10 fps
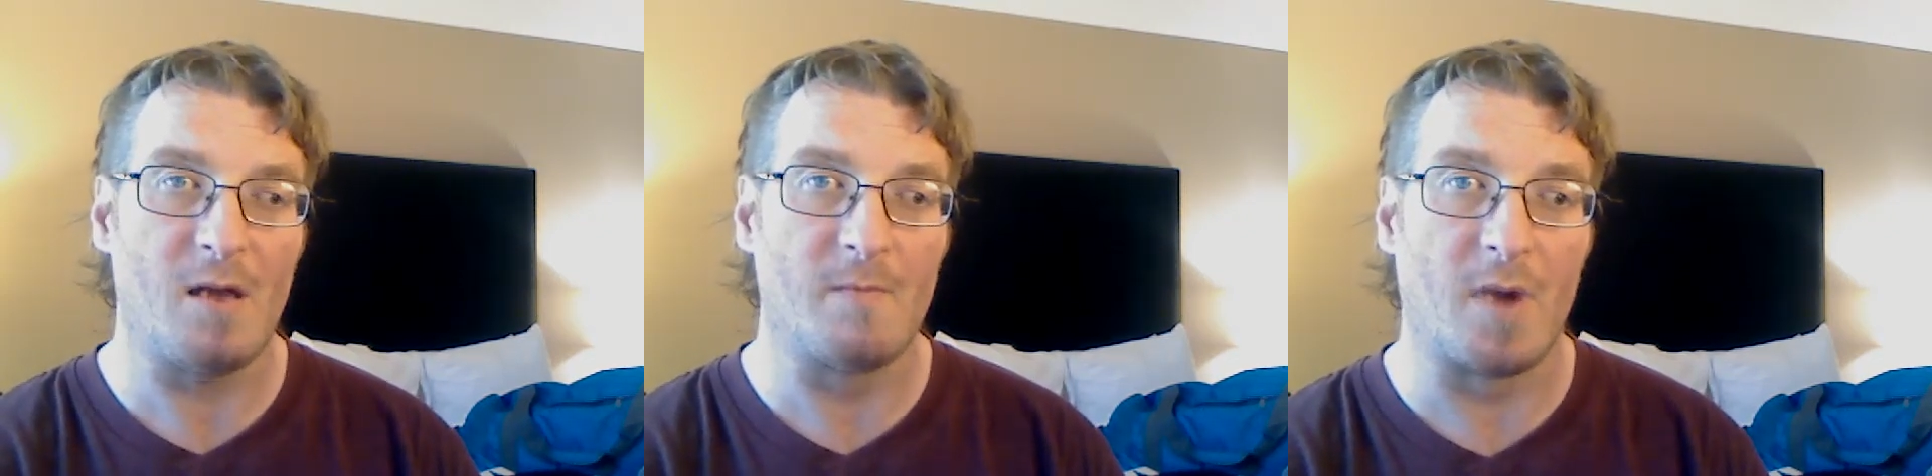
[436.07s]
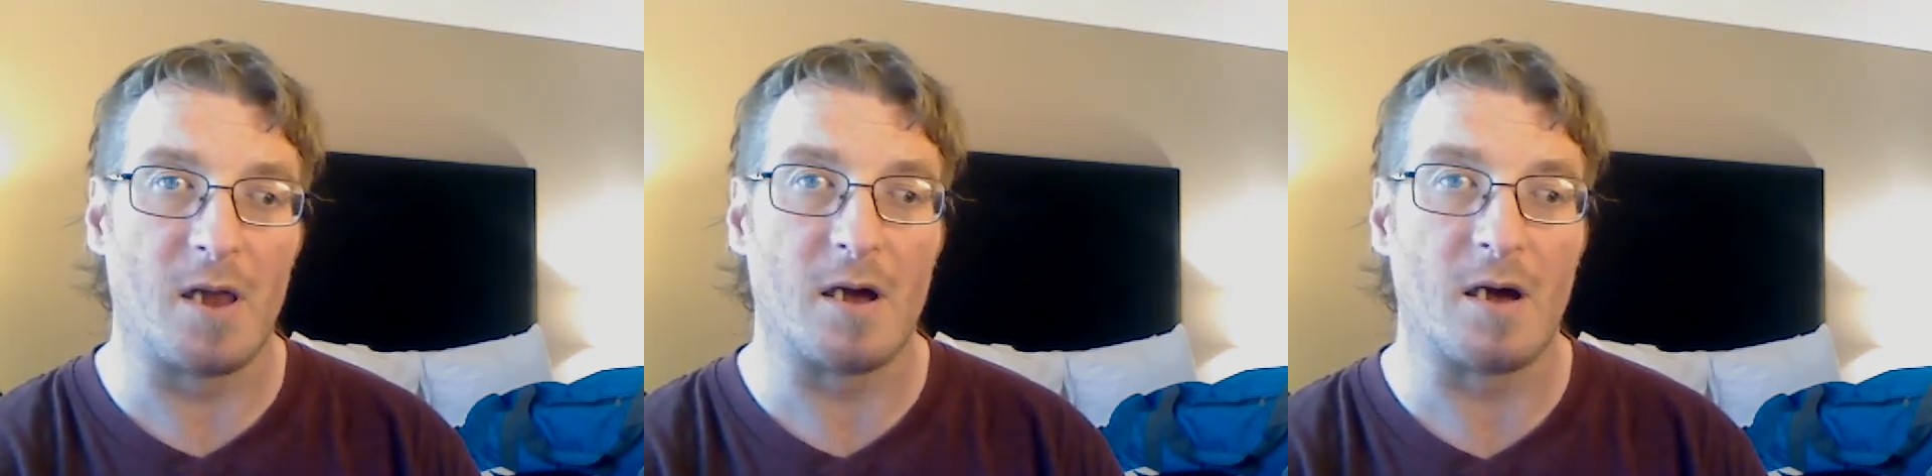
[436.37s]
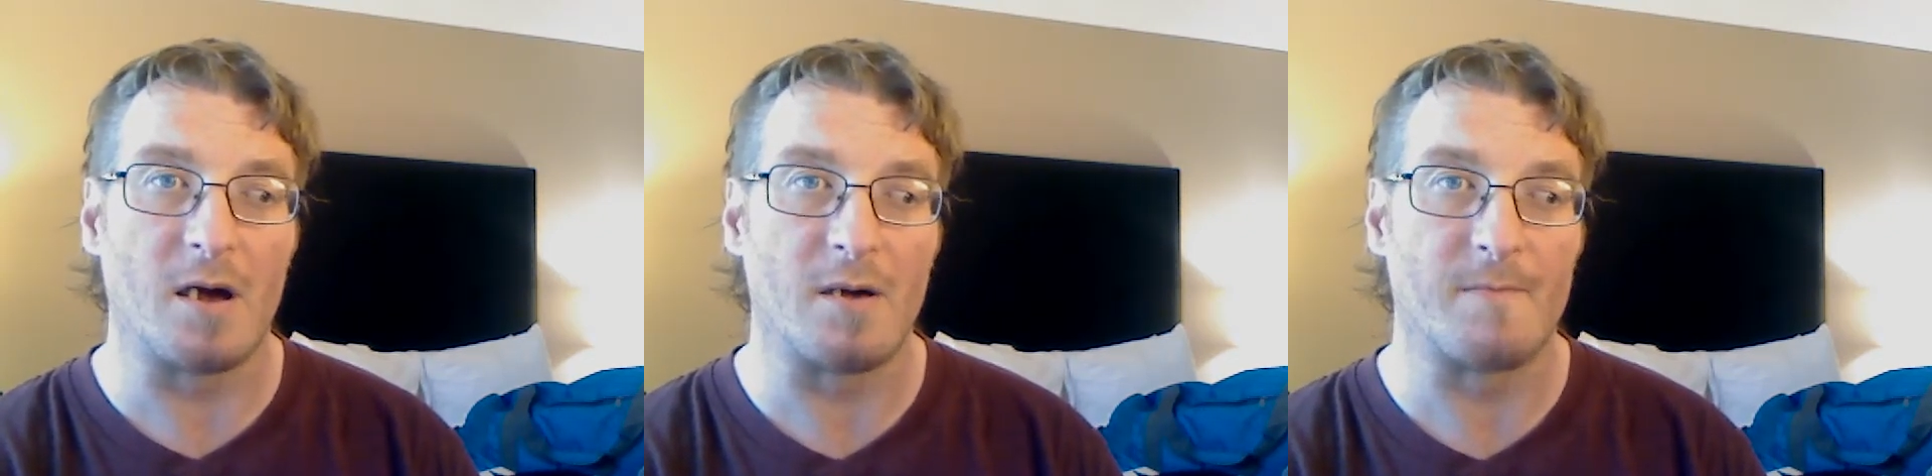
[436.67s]
my
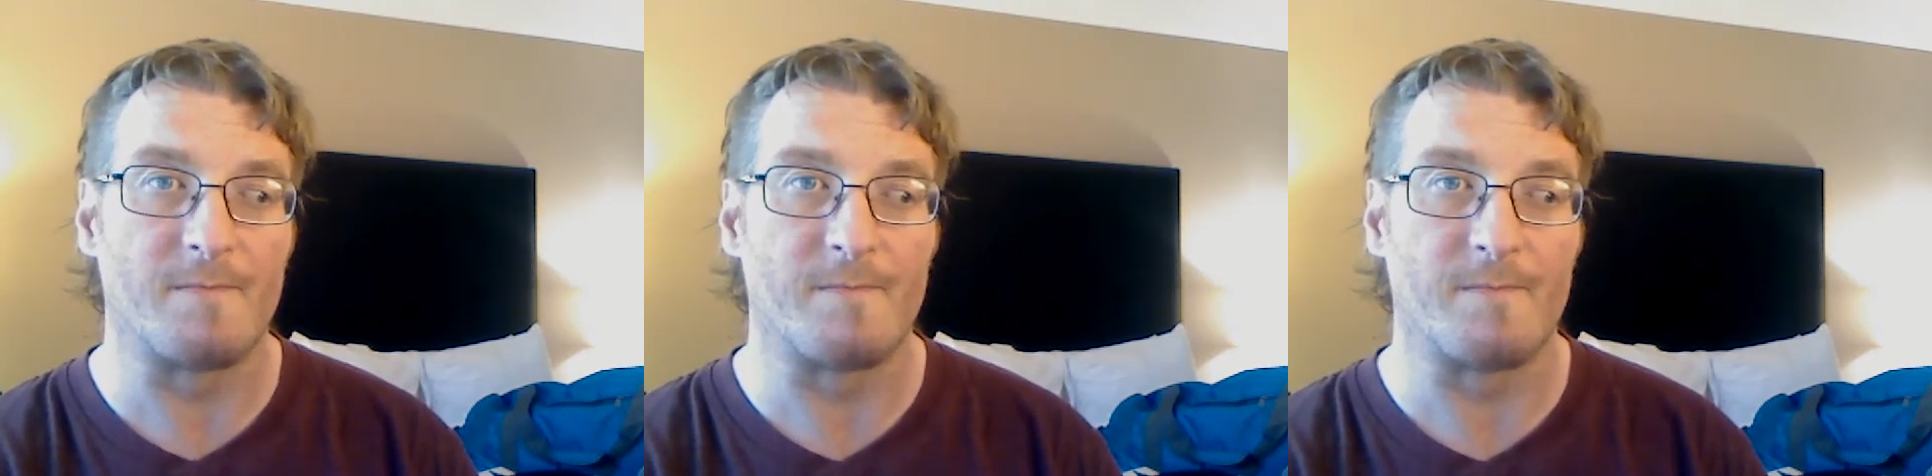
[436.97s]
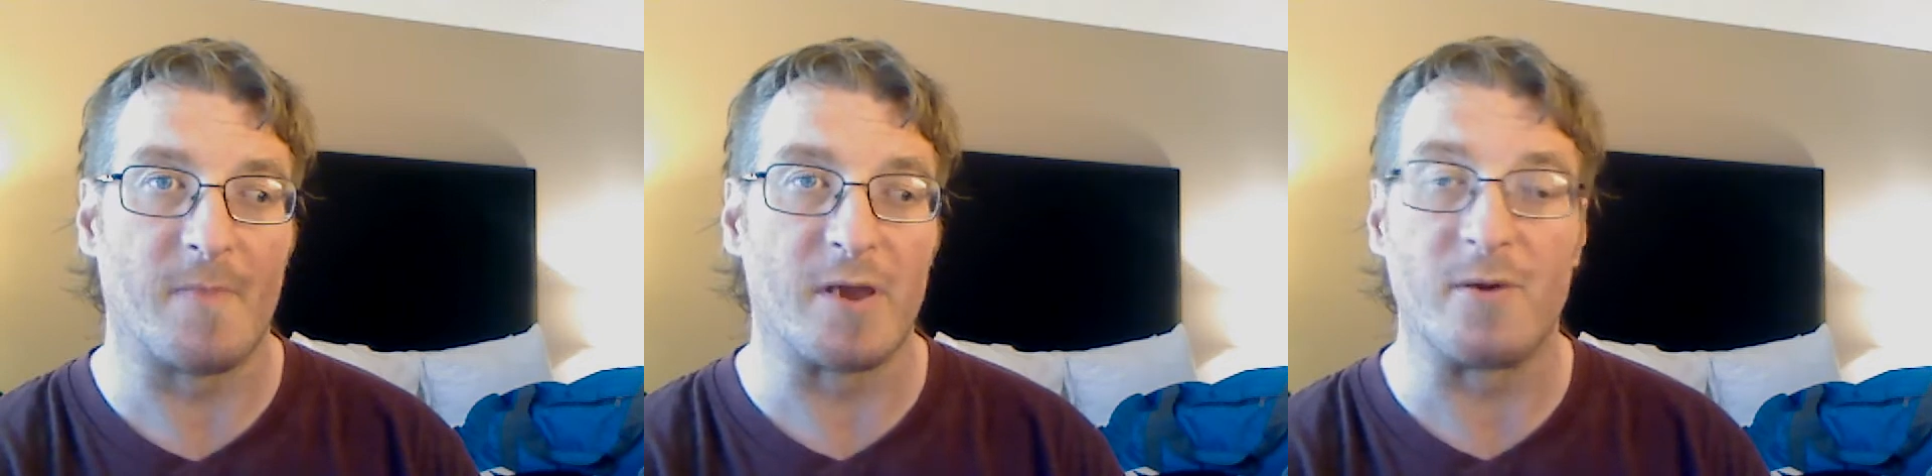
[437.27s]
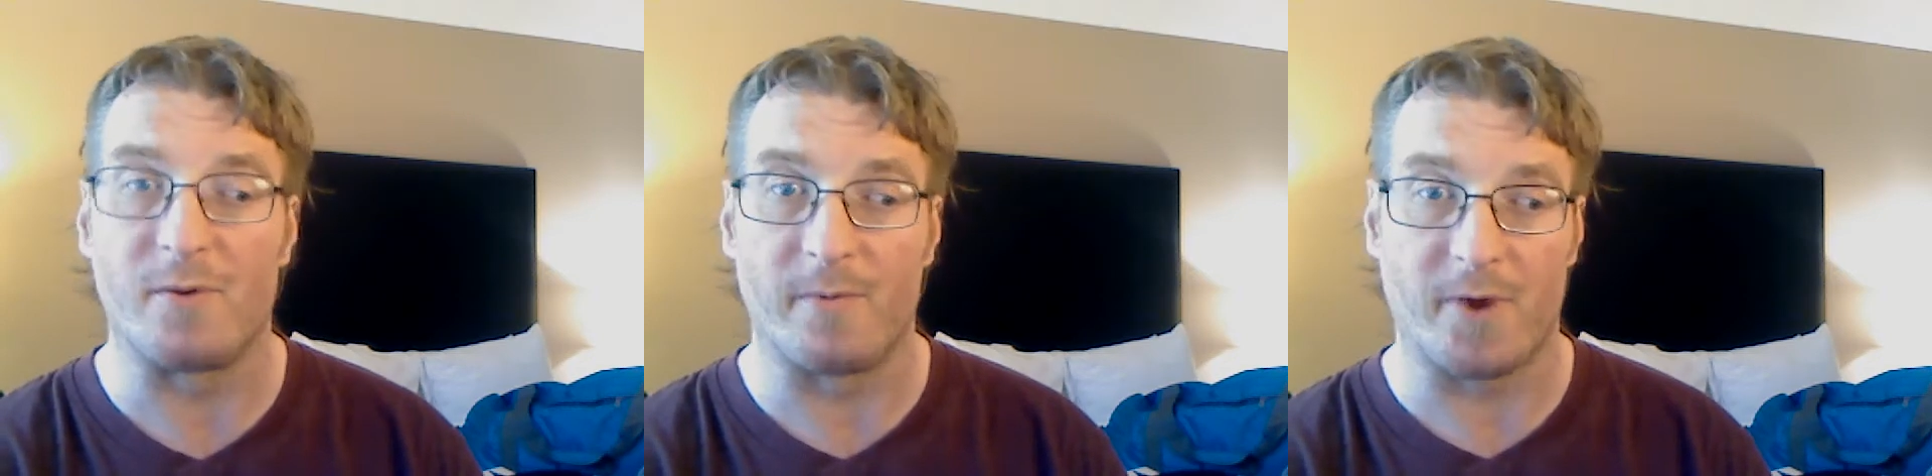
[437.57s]
uh, my
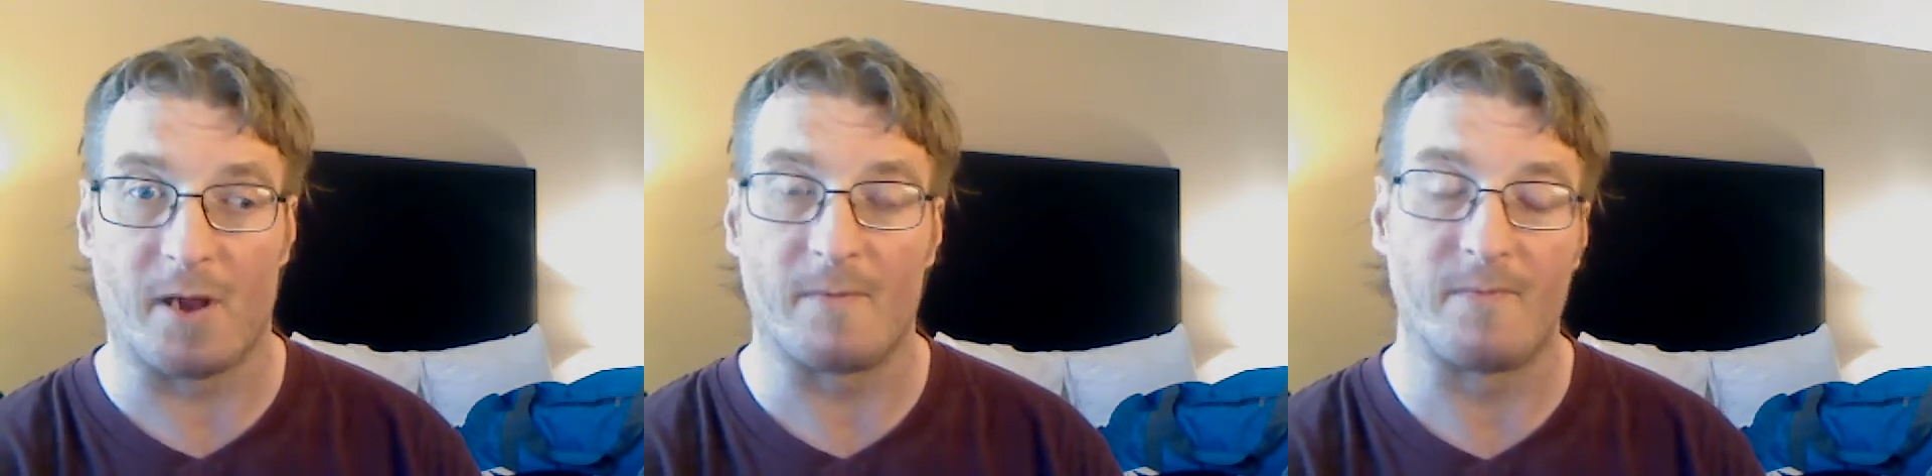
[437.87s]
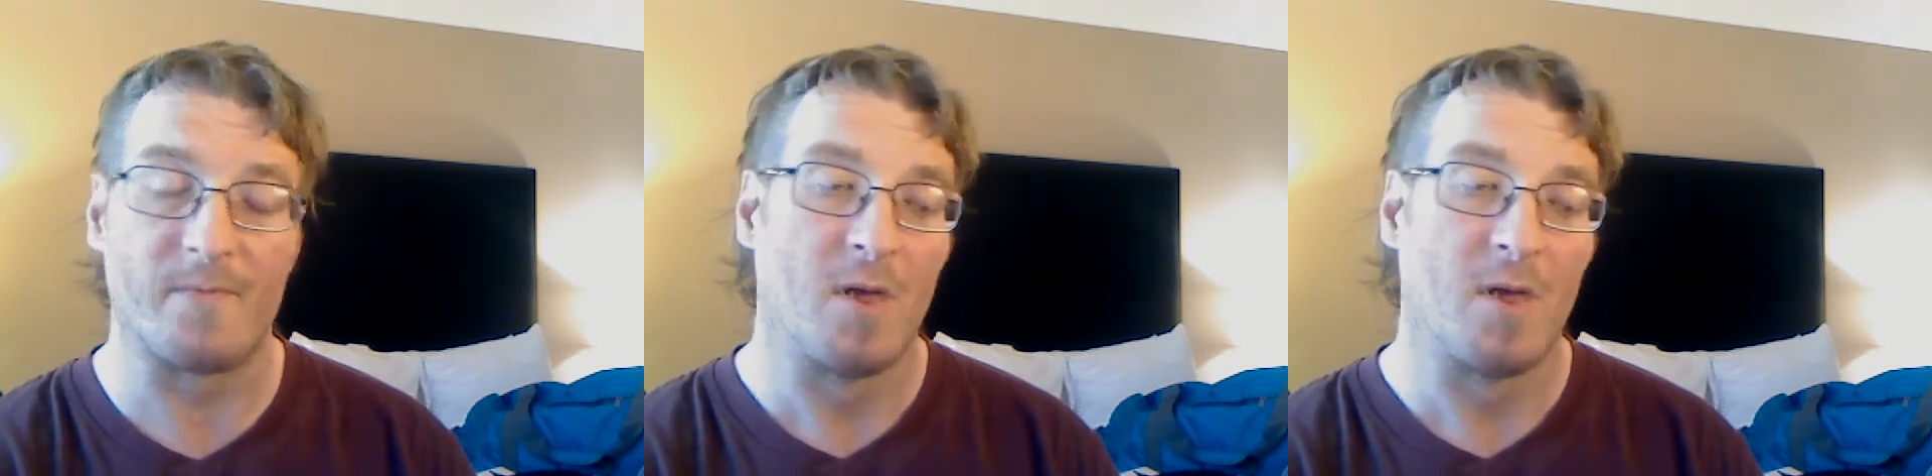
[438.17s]
YouTube channel